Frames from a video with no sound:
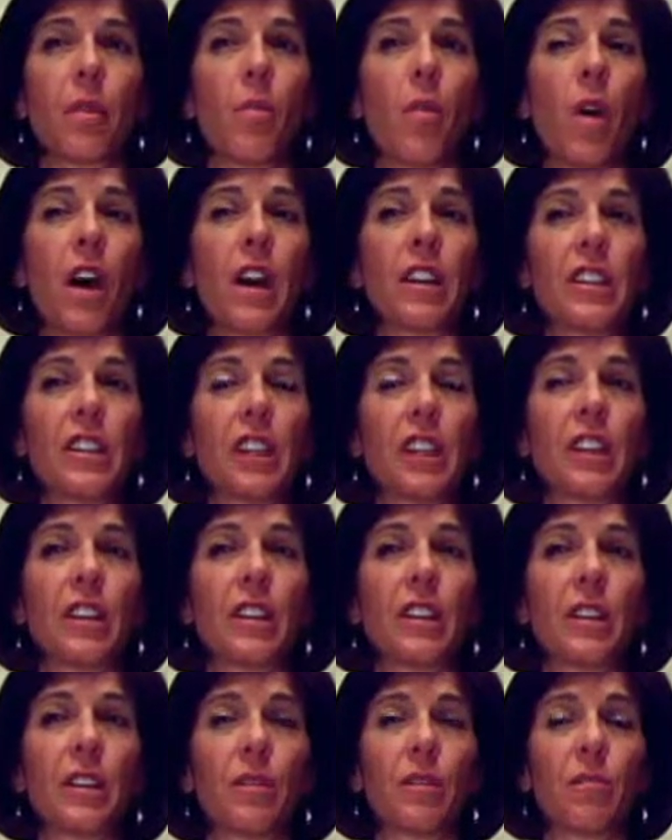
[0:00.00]
watching
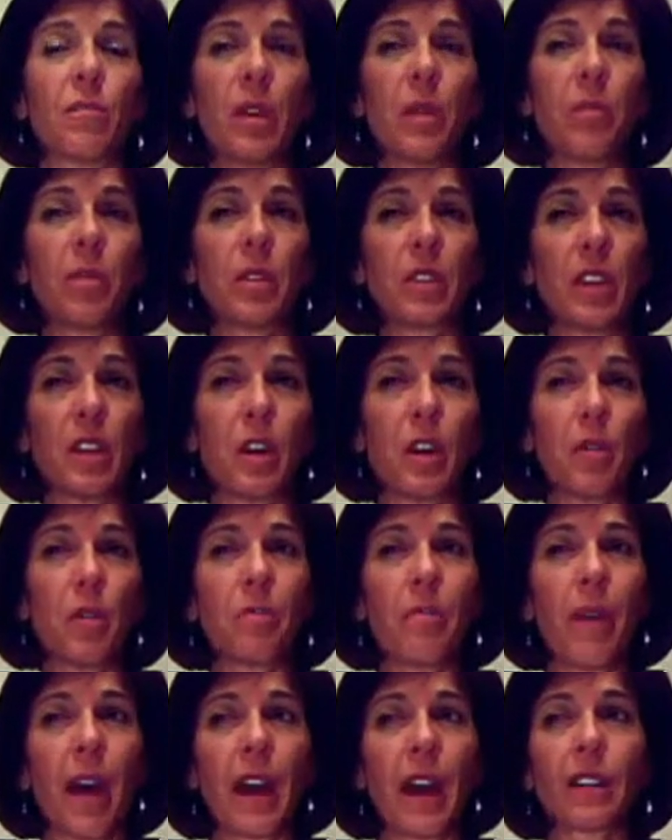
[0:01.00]
people's own
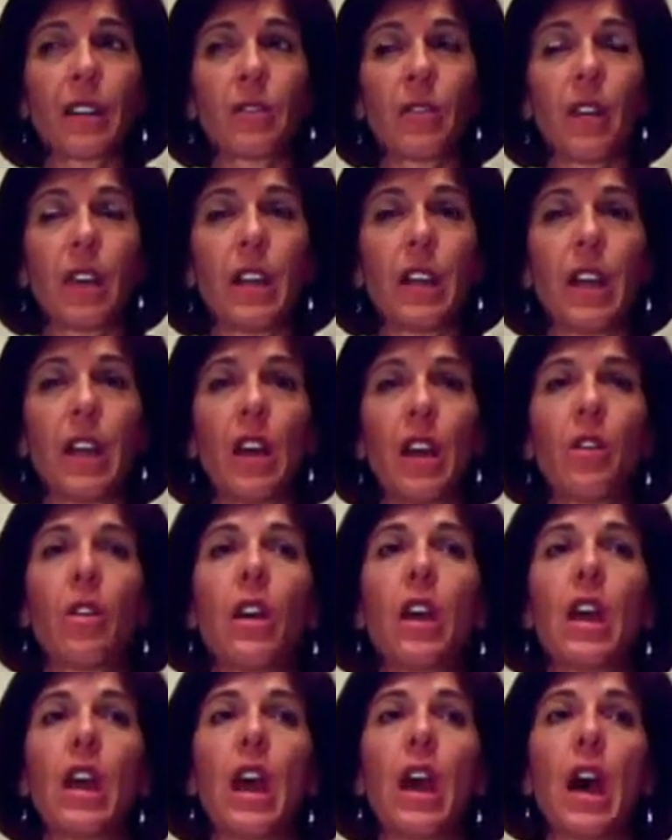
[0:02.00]
backs right now
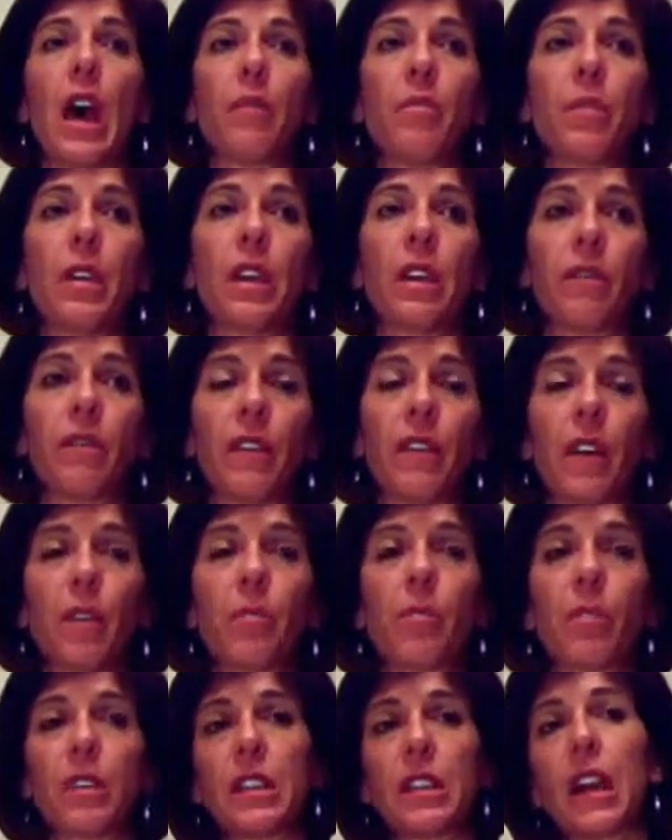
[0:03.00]
and being very
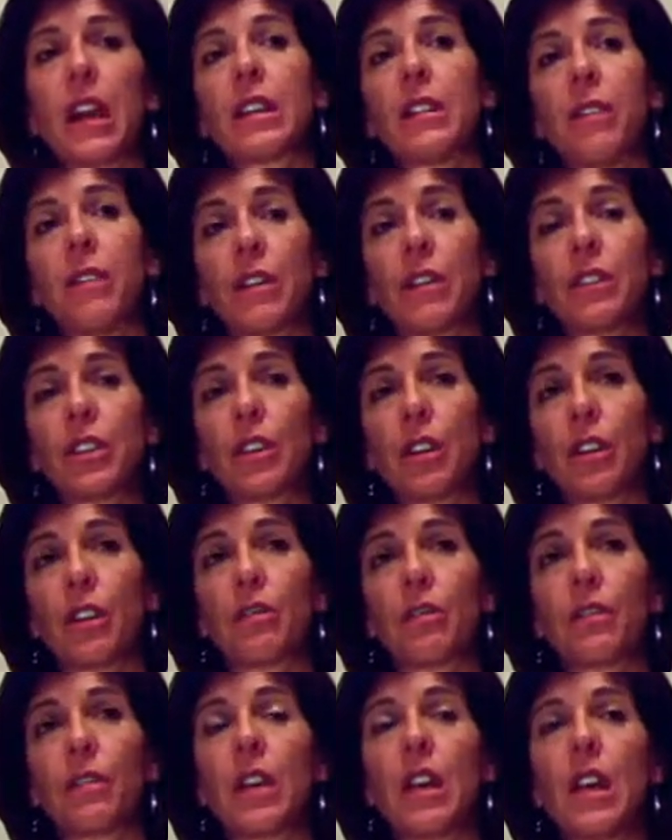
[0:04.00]
protective of turf.
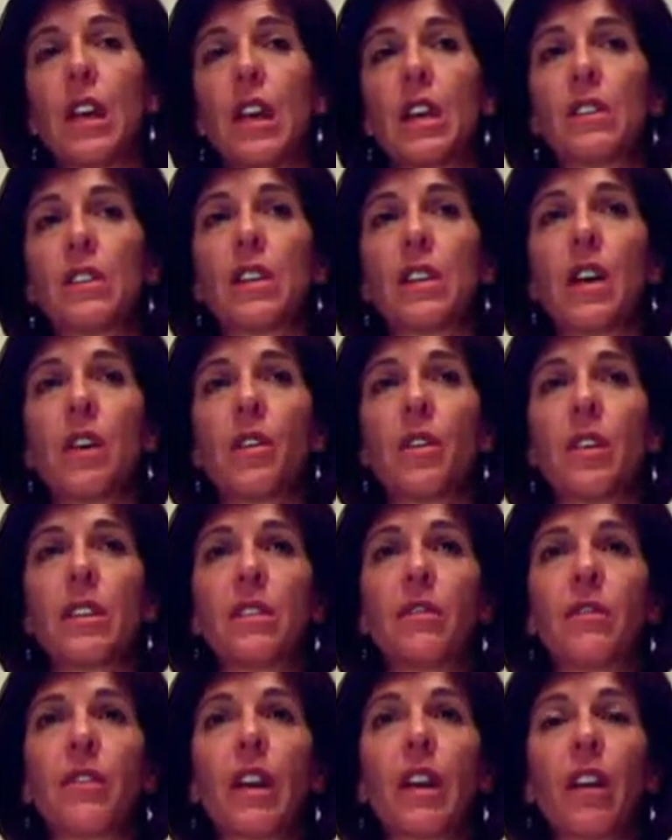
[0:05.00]
So
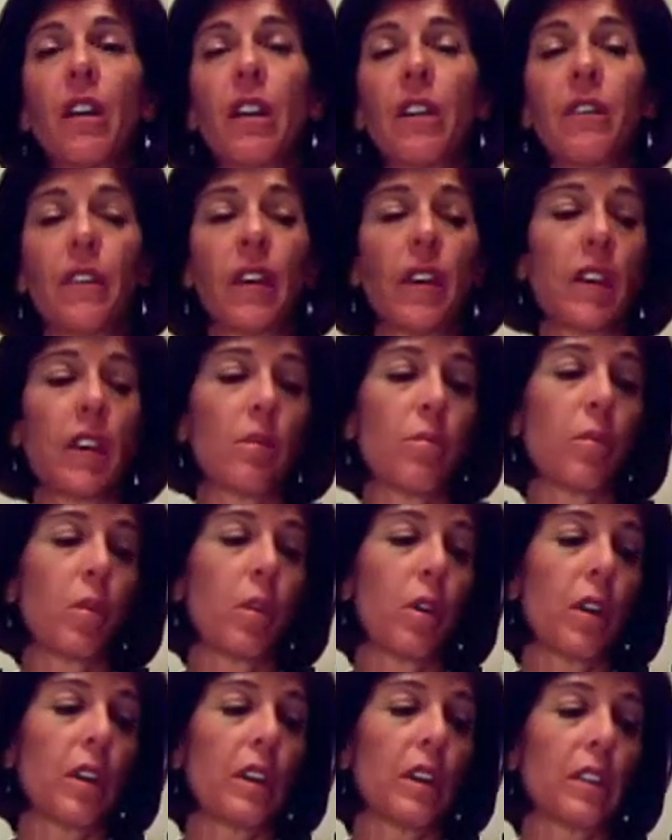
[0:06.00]
it's very, very
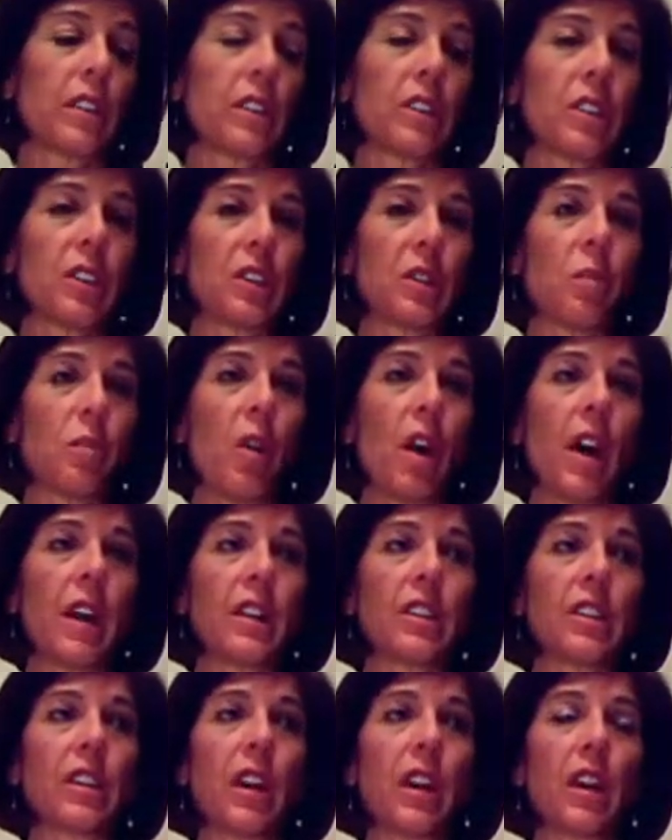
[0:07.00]
important to
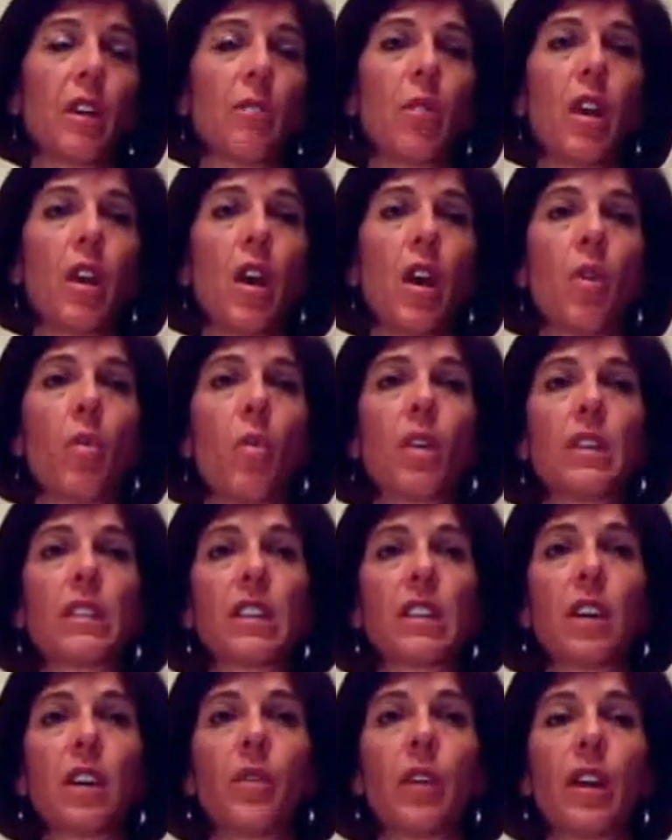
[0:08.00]
watch what's
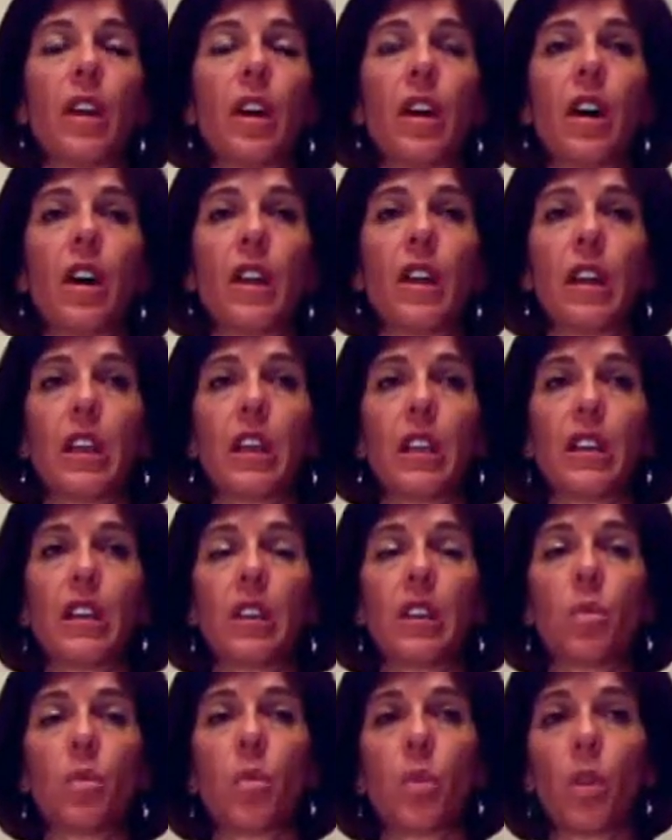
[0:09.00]
going on in
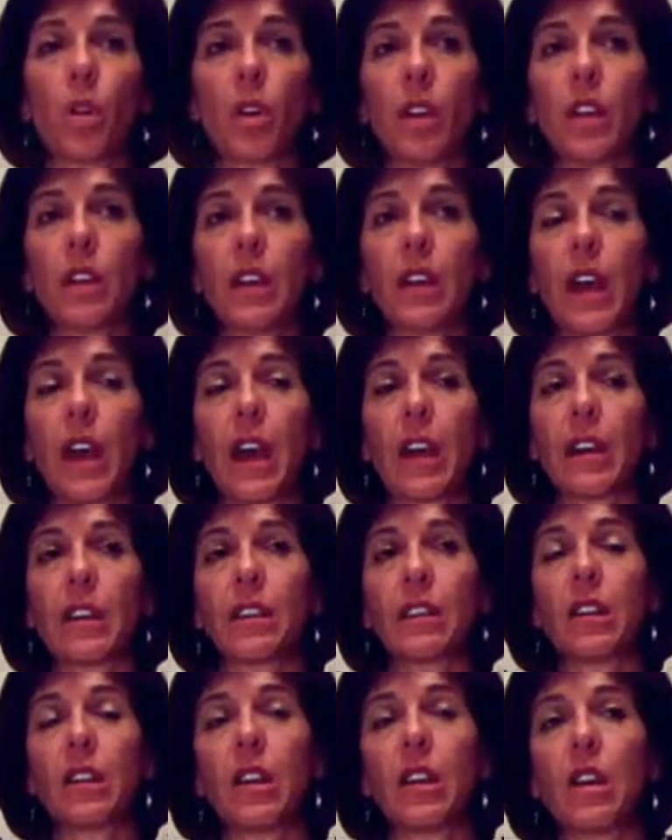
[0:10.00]
the world
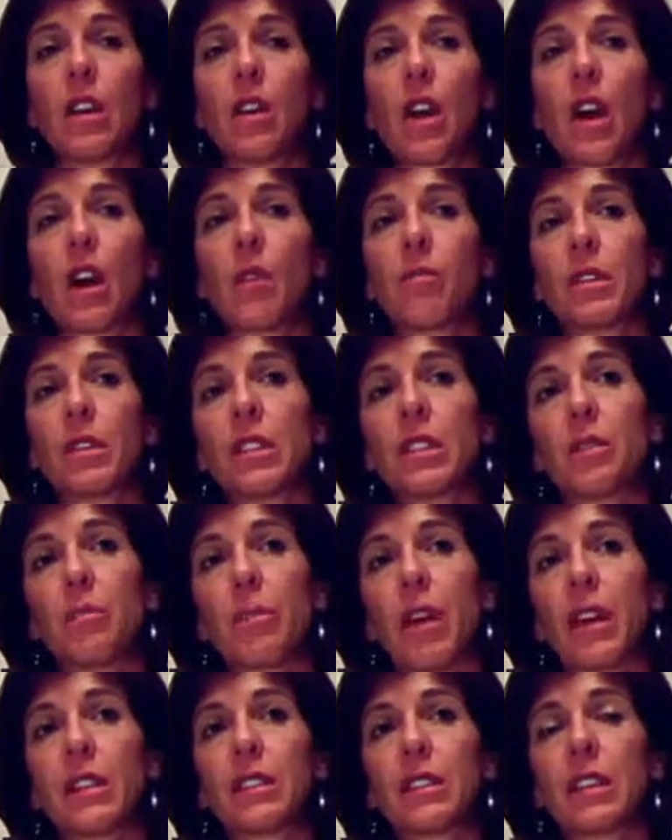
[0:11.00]
and the
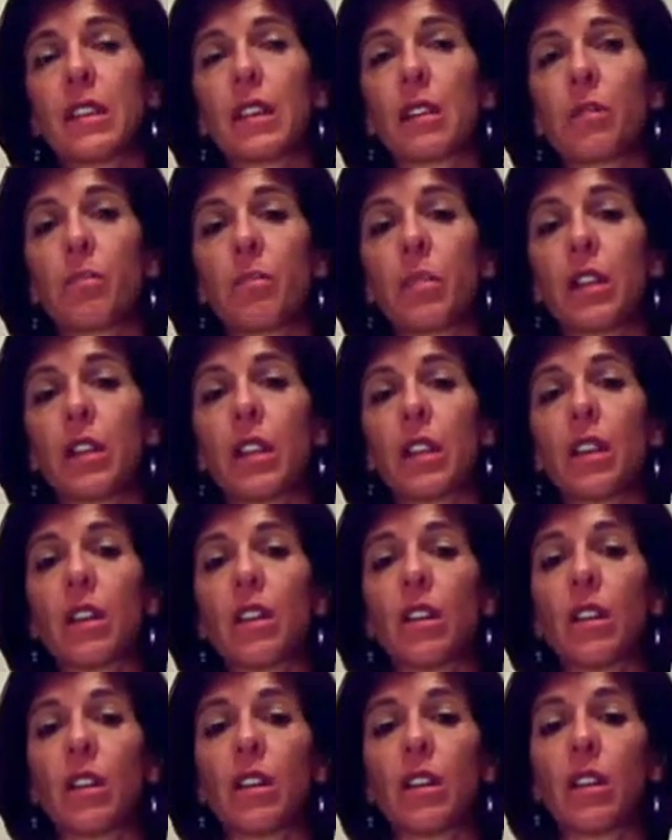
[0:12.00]
domestic
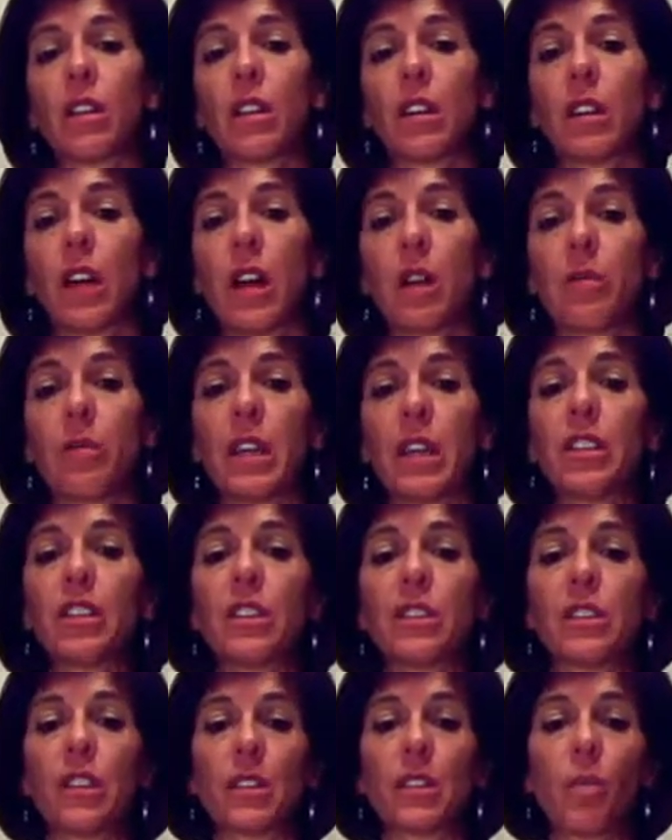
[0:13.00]
political
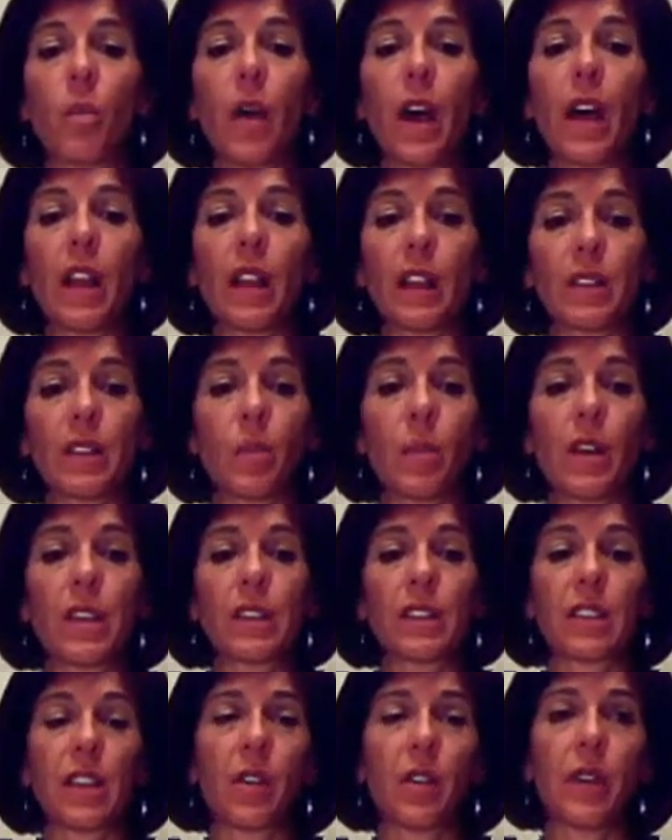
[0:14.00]
issues, as well as
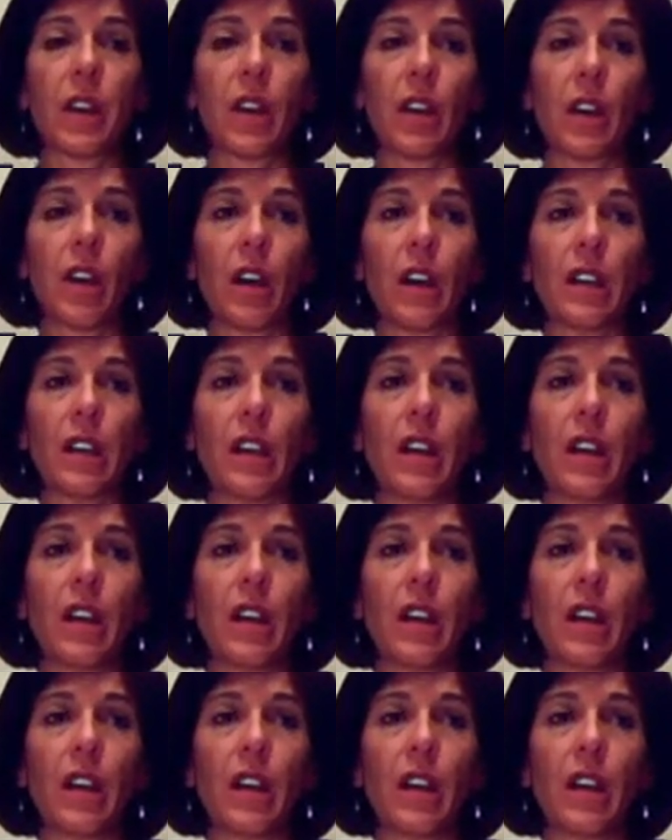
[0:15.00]
what's going on